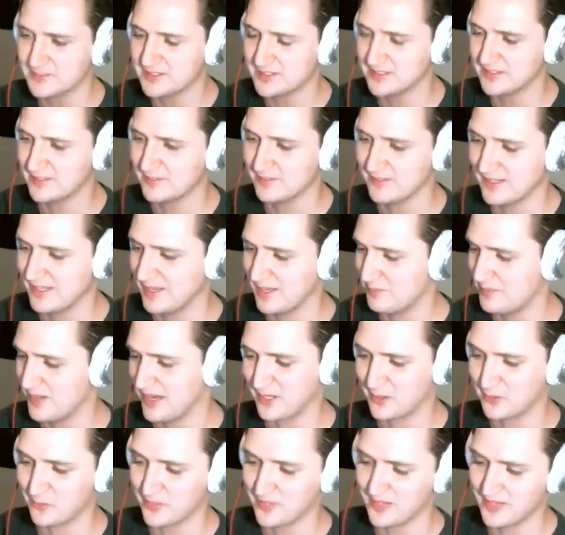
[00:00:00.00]
And I'm not
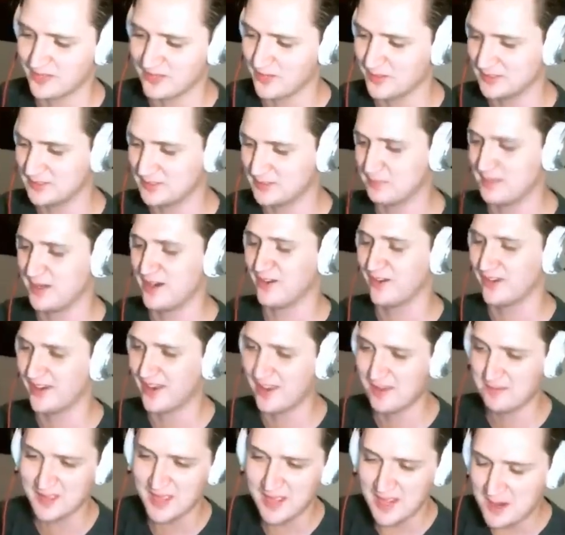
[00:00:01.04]
going to read it, though. It's a
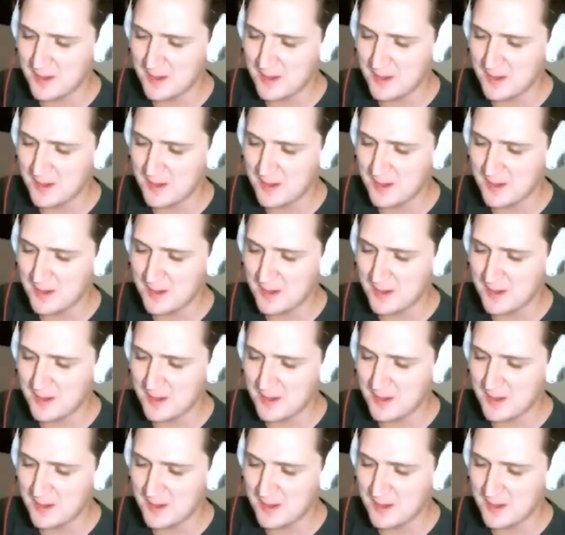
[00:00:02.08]
paragraph.